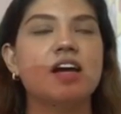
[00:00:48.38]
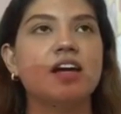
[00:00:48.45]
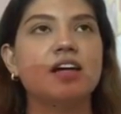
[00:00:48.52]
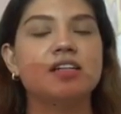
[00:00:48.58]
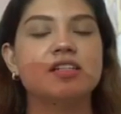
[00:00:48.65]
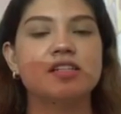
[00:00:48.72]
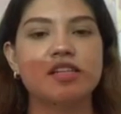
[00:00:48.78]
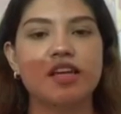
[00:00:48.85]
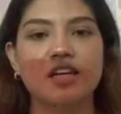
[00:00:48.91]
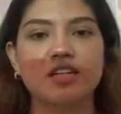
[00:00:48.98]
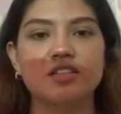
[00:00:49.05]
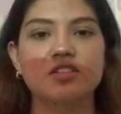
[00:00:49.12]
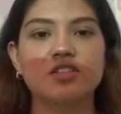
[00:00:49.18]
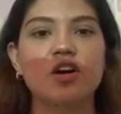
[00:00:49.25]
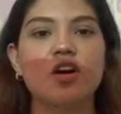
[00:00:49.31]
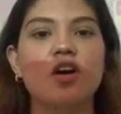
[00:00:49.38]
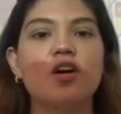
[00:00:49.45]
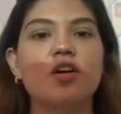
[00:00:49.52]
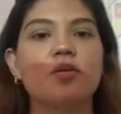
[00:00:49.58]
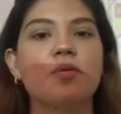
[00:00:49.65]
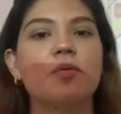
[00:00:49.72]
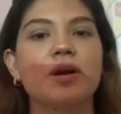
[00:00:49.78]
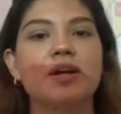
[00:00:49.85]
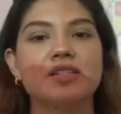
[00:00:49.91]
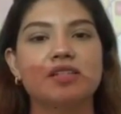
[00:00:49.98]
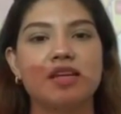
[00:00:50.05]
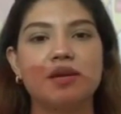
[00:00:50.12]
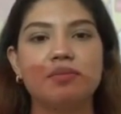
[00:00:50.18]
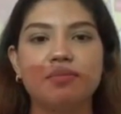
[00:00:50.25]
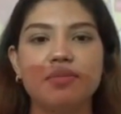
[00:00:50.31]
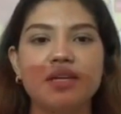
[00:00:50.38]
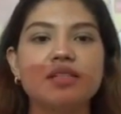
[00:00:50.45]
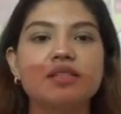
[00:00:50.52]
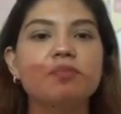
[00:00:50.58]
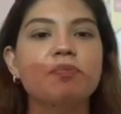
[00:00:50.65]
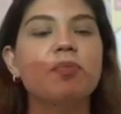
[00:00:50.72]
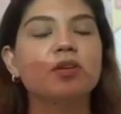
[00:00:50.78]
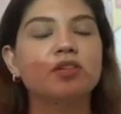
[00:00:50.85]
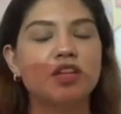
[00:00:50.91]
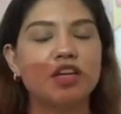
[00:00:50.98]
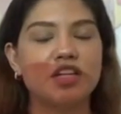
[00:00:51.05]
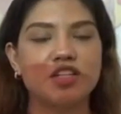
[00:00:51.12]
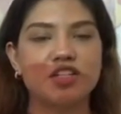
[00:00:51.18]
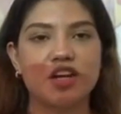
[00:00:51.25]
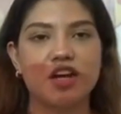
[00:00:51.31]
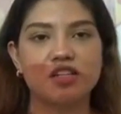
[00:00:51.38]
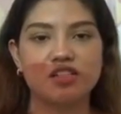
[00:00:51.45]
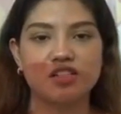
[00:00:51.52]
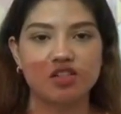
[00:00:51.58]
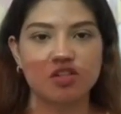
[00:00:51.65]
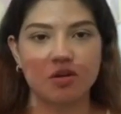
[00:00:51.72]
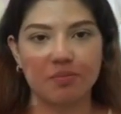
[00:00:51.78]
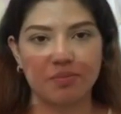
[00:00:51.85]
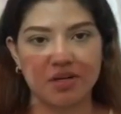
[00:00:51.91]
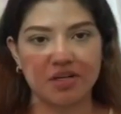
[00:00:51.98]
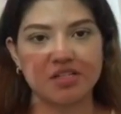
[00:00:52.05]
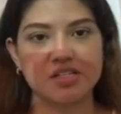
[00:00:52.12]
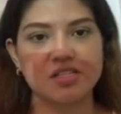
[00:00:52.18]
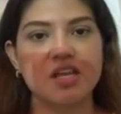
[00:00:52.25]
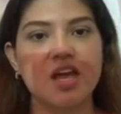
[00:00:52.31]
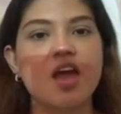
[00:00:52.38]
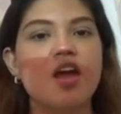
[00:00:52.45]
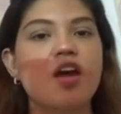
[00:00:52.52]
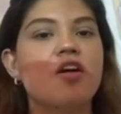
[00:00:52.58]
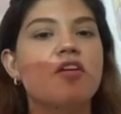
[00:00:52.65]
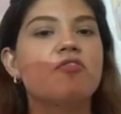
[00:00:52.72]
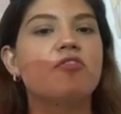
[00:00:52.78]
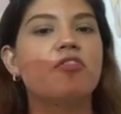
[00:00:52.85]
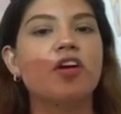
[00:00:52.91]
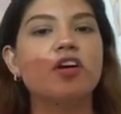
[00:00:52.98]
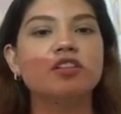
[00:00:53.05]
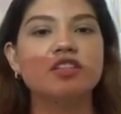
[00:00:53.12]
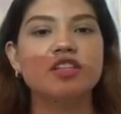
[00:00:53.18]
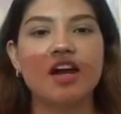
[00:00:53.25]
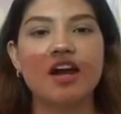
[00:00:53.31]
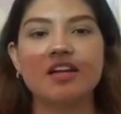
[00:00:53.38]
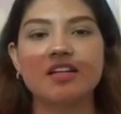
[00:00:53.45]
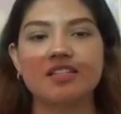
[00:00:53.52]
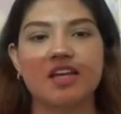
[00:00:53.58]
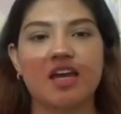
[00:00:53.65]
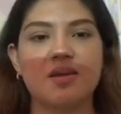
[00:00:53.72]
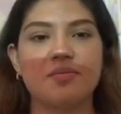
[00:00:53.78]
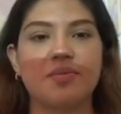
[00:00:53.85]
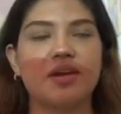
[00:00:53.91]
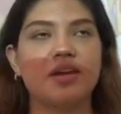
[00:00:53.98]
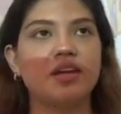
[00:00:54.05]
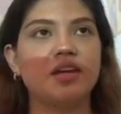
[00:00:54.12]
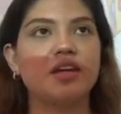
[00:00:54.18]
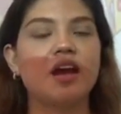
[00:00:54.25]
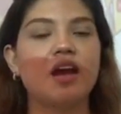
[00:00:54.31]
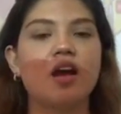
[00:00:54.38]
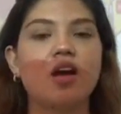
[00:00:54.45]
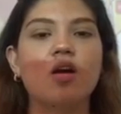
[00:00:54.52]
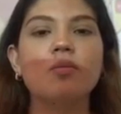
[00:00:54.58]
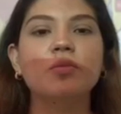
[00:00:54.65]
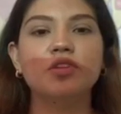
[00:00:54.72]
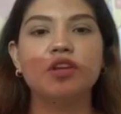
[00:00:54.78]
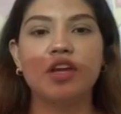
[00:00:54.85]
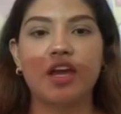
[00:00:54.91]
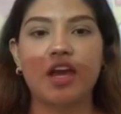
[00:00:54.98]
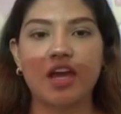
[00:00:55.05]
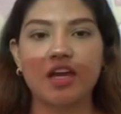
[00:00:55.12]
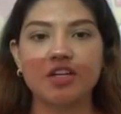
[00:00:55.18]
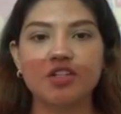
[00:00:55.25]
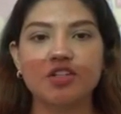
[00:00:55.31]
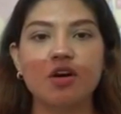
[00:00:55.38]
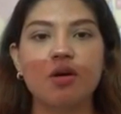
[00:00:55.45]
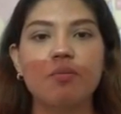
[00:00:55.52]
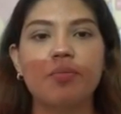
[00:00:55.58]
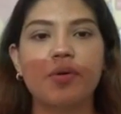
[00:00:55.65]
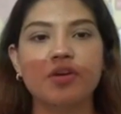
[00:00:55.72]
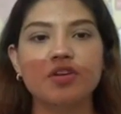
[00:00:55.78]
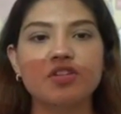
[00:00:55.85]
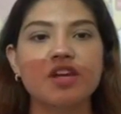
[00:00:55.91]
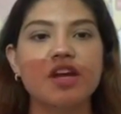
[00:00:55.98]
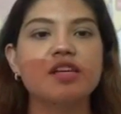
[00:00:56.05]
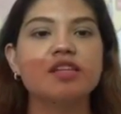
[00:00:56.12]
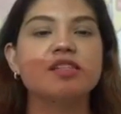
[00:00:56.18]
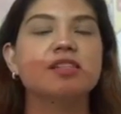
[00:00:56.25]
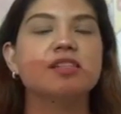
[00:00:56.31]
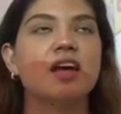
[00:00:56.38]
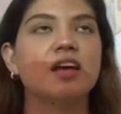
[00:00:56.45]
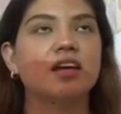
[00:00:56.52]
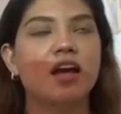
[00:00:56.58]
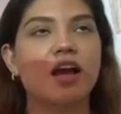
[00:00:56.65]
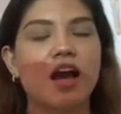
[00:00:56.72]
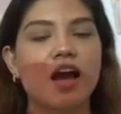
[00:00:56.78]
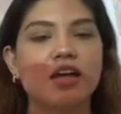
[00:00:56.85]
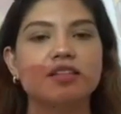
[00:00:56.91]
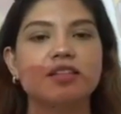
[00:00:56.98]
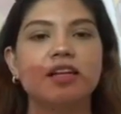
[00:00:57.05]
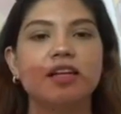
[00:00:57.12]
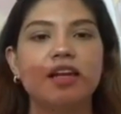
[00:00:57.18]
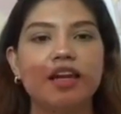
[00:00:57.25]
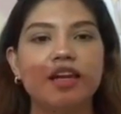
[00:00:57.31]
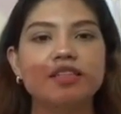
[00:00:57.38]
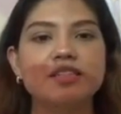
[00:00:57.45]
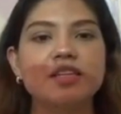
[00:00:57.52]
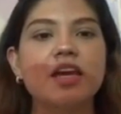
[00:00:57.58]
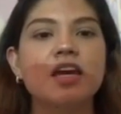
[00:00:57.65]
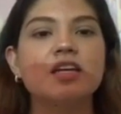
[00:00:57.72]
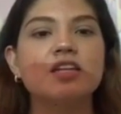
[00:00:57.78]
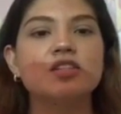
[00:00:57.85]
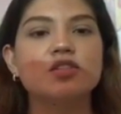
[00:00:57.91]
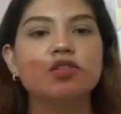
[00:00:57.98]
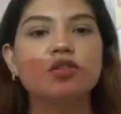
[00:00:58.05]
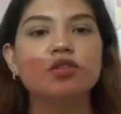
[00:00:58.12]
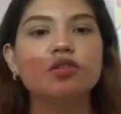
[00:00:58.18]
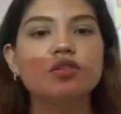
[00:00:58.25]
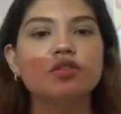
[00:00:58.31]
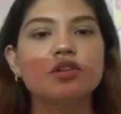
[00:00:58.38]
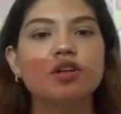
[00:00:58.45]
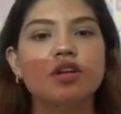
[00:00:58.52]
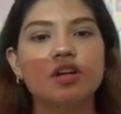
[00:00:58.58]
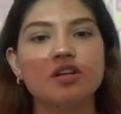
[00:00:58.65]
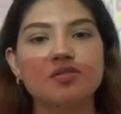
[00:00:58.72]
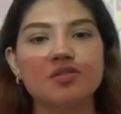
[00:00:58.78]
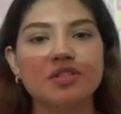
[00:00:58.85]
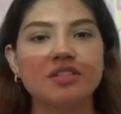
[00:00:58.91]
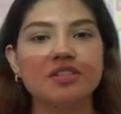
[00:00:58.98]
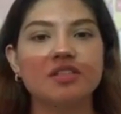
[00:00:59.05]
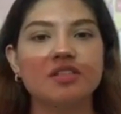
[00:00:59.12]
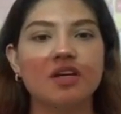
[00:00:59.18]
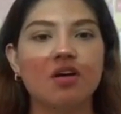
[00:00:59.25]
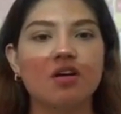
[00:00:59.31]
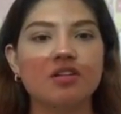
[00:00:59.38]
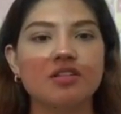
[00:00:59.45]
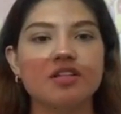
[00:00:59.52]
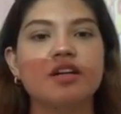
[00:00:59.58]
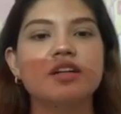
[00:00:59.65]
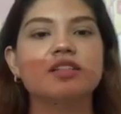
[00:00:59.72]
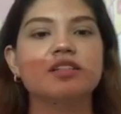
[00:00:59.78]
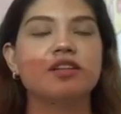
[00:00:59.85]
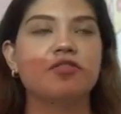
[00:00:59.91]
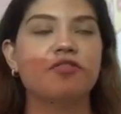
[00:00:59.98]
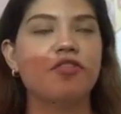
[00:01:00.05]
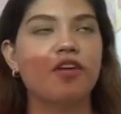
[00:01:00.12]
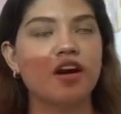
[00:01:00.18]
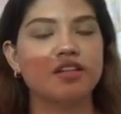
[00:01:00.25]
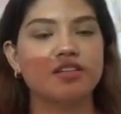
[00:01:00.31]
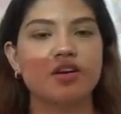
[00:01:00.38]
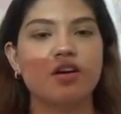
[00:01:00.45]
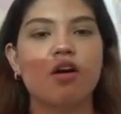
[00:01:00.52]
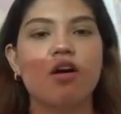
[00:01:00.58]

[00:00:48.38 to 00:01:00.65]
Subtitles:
their sector where they meet potential suppliers. From there, they begin a communication process that can lead to closing the order. The fact